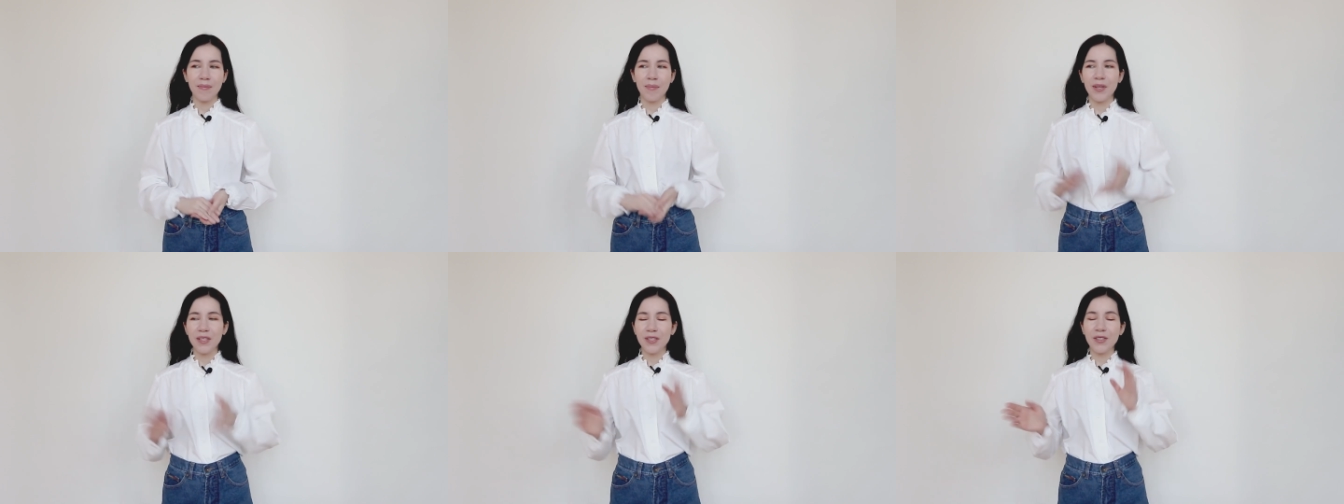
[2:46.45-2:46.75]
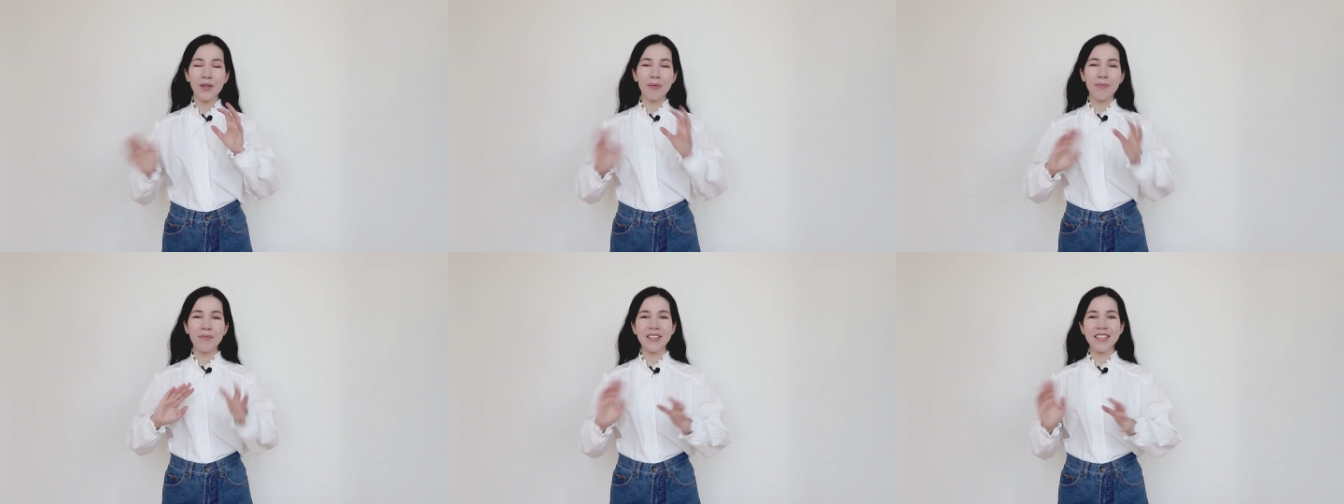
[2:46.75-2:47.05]
But
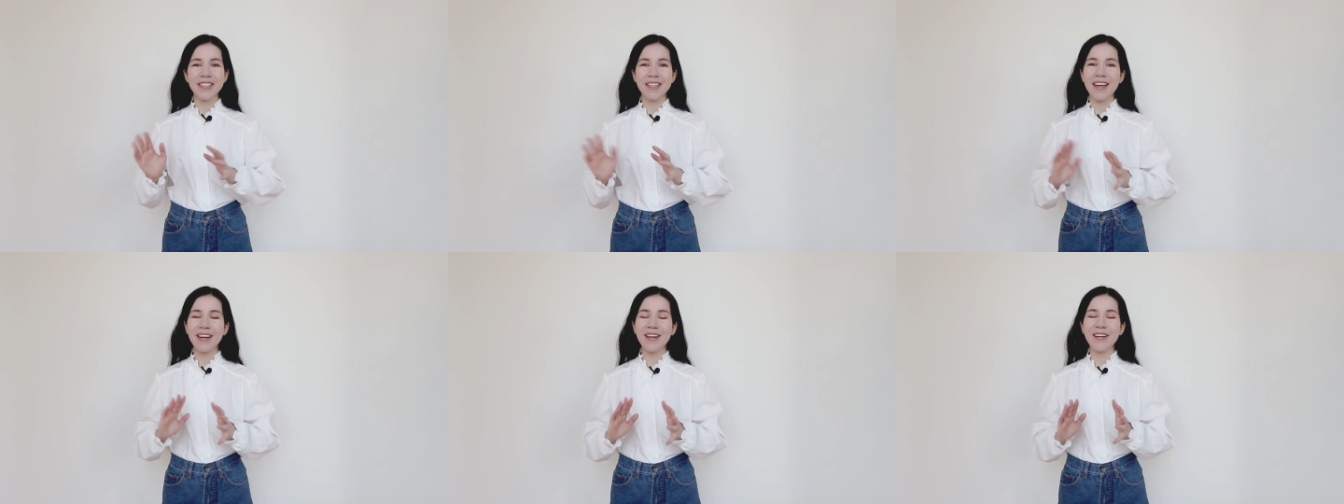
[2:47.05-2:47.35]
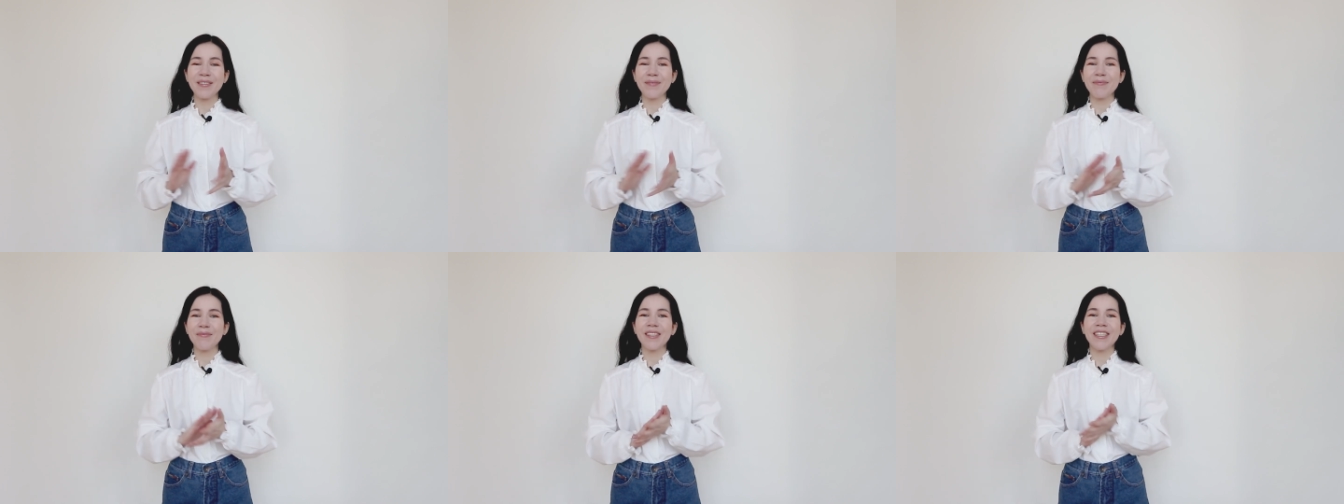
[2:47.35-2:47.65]
don't be
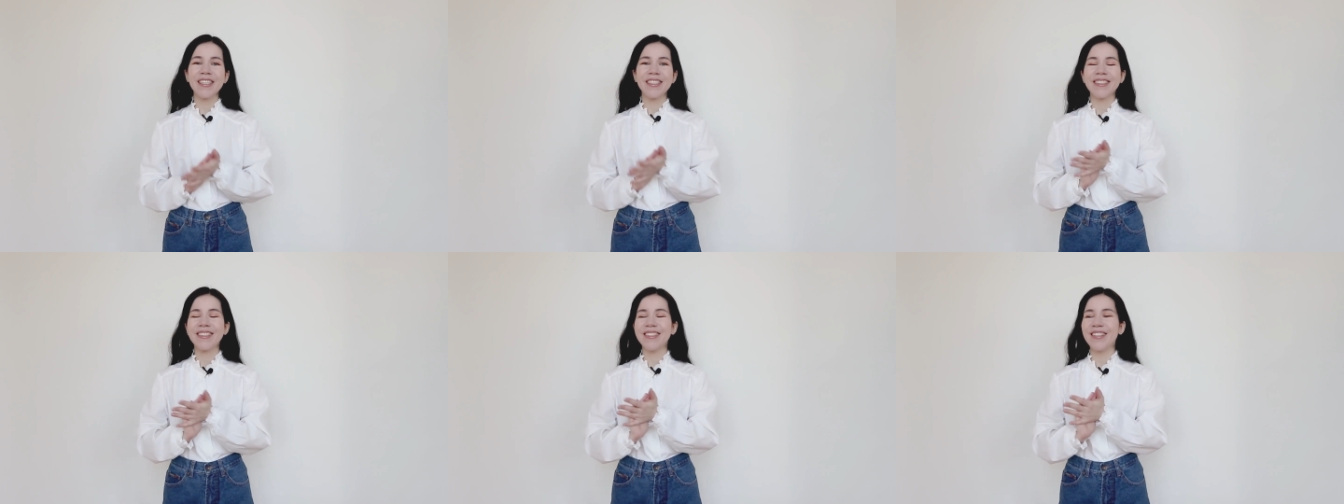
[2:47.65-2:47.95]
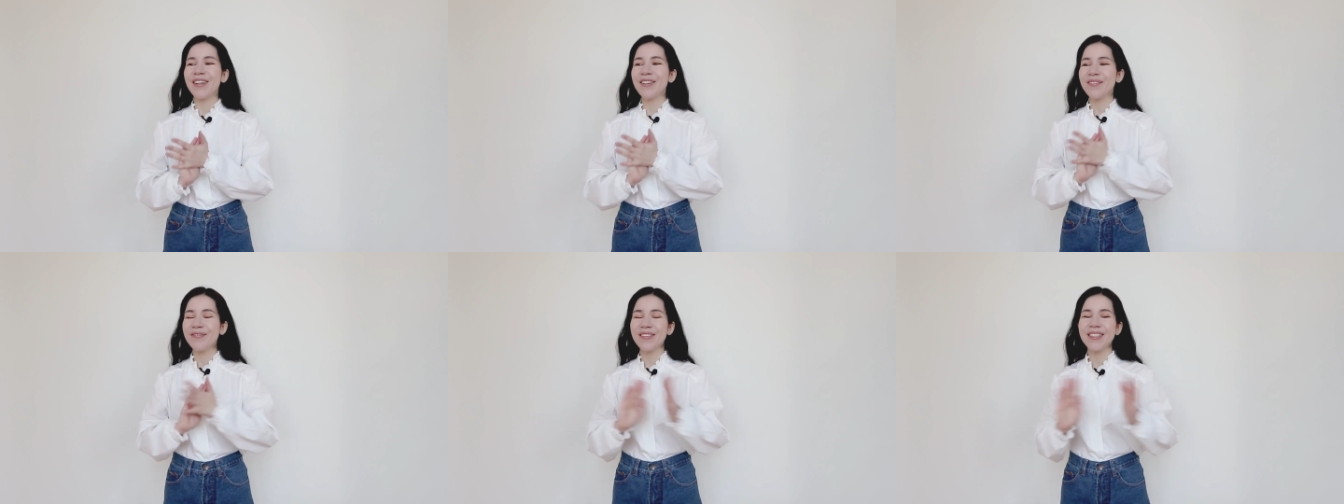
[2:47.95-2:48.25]
scared, please
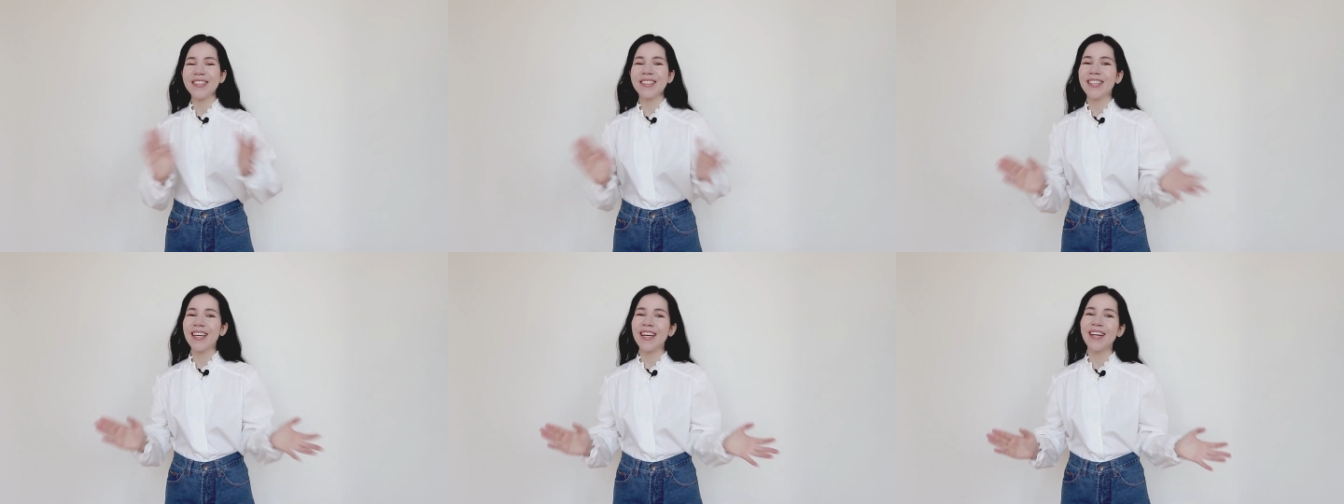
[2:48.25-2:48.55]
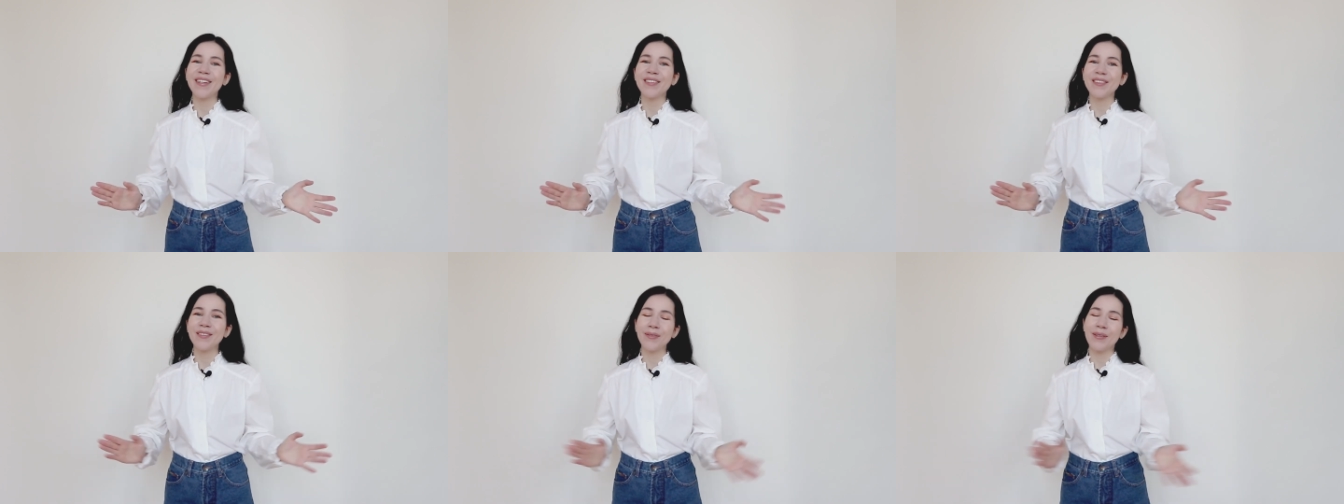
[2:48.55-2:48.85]
don't be
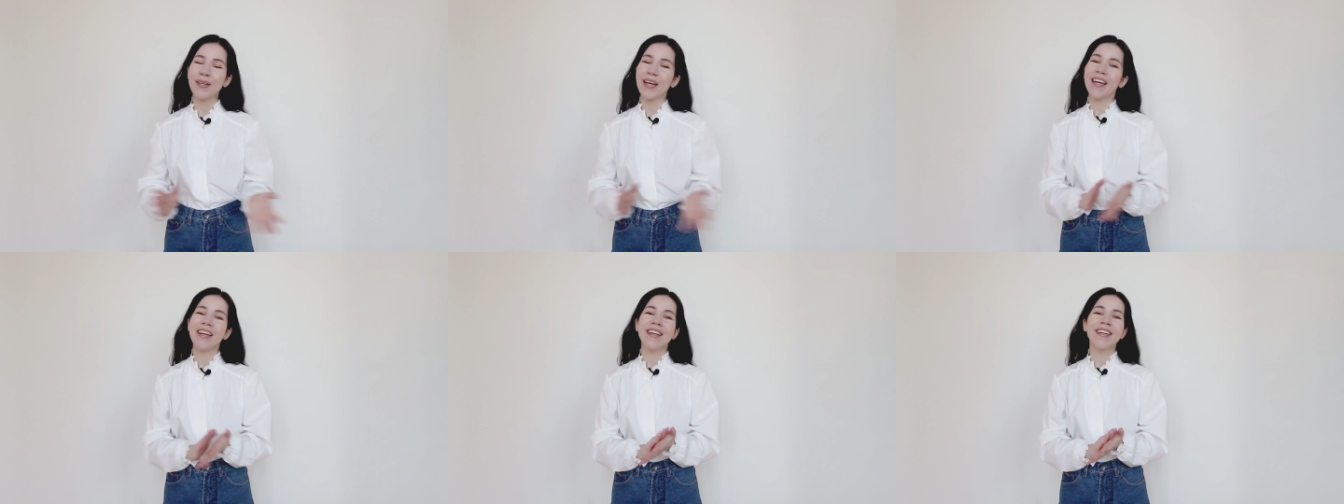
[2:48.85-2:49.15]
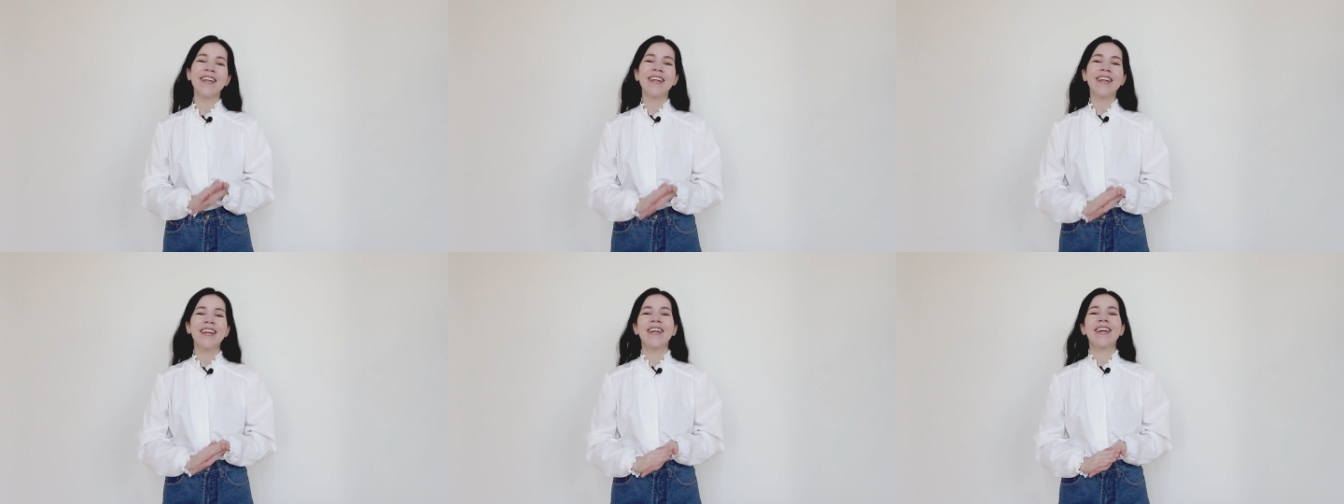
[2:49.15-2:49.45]
scared
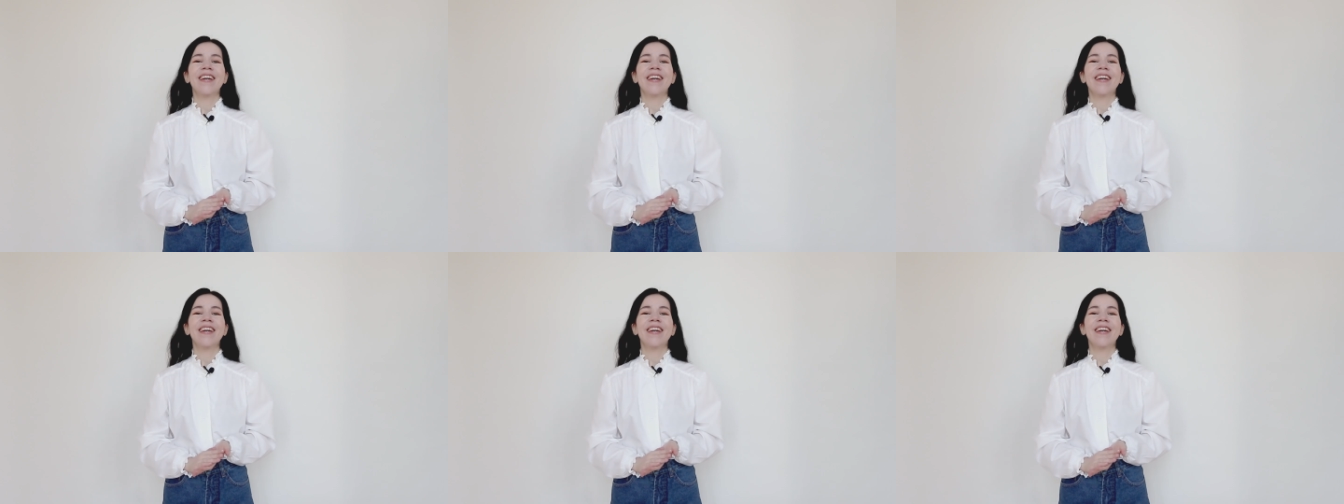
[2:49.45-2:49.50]
away.